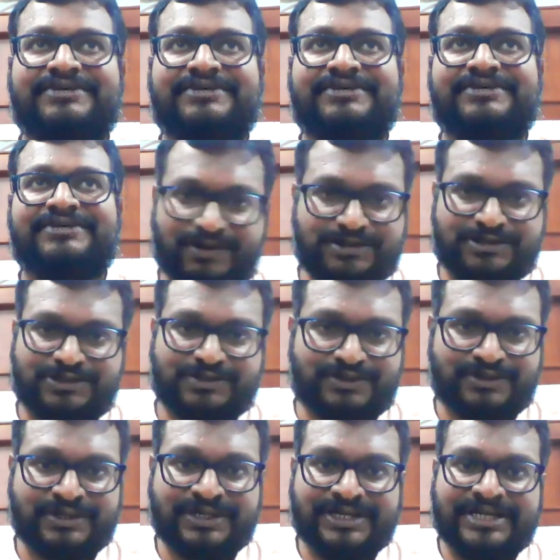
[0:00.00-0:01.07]
And
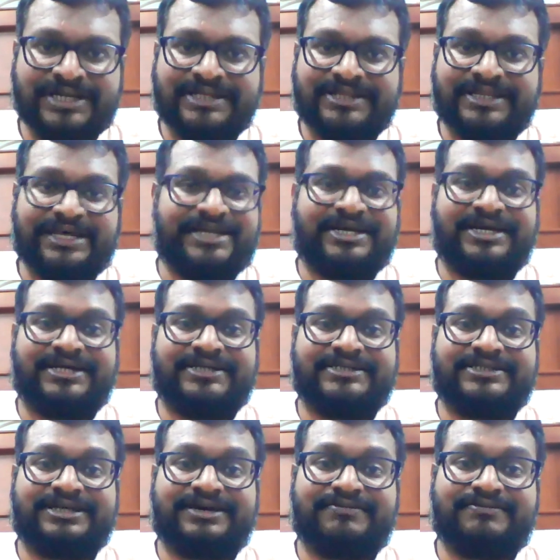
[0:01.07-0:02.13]
also, there are
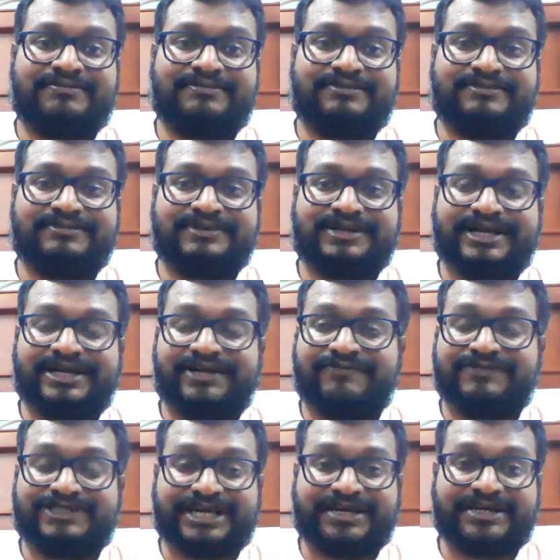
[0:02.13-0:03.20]
some kind
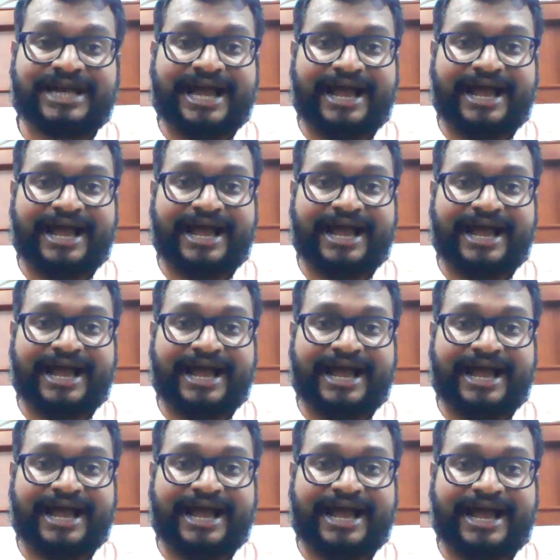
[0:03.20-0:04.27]
of check dams
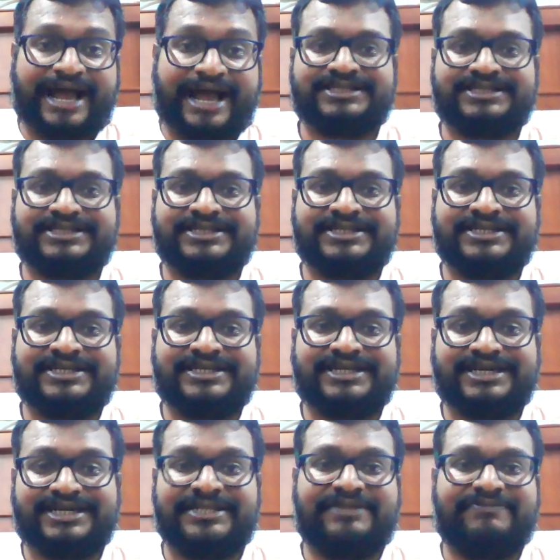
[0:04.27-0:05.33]
and bunds
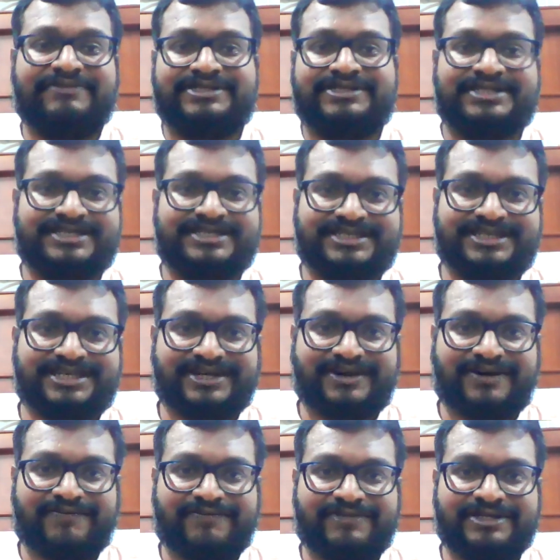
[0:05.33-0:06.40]
in the vicinity
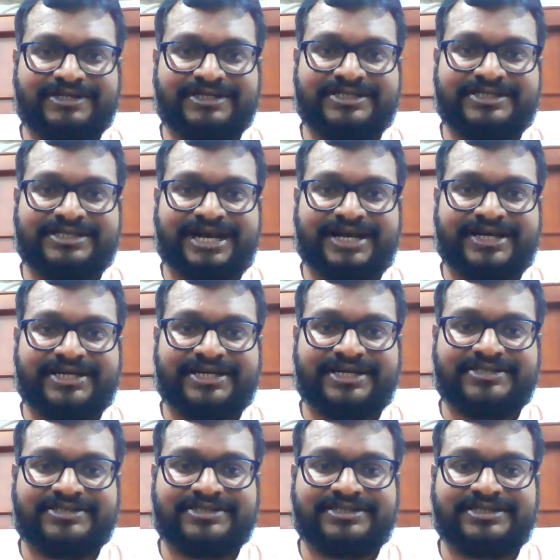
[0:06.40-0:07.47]
of this
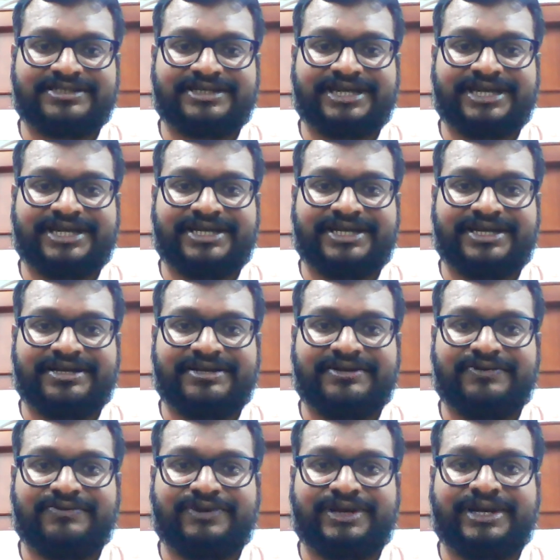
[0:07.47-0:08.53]
agriculture area
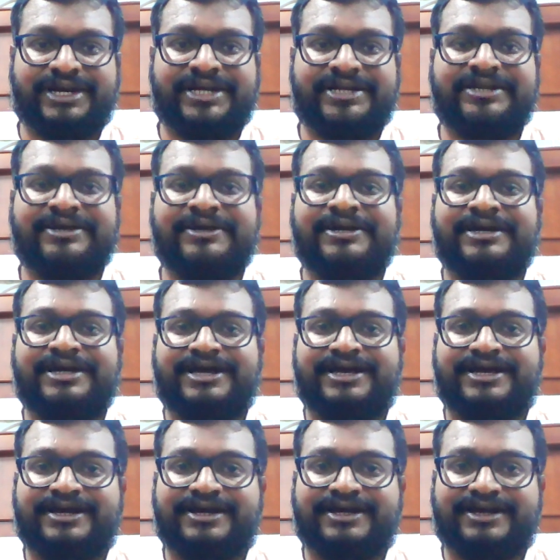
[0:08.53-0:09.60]
where
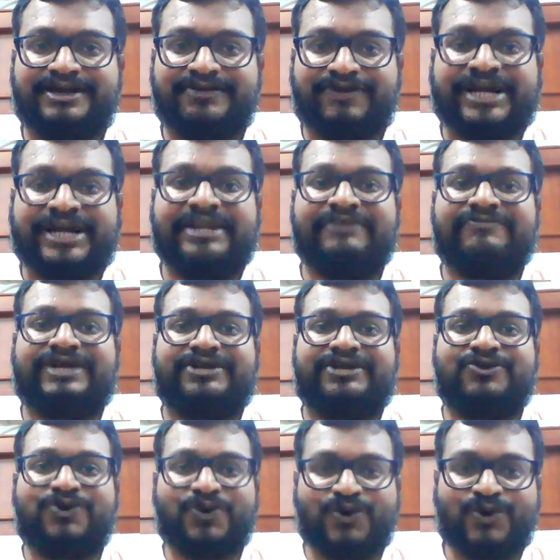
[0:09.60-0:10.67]
wildlife
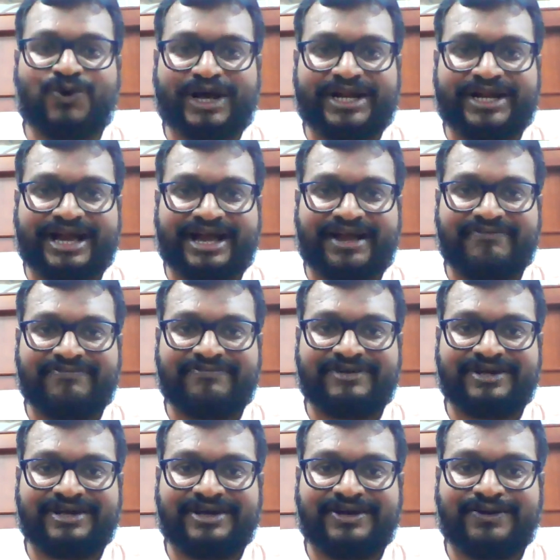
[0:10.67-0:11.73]
can go and have
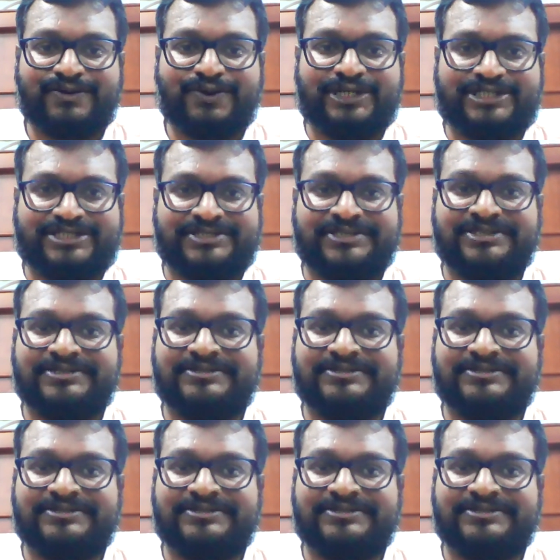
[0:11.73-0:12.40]
water.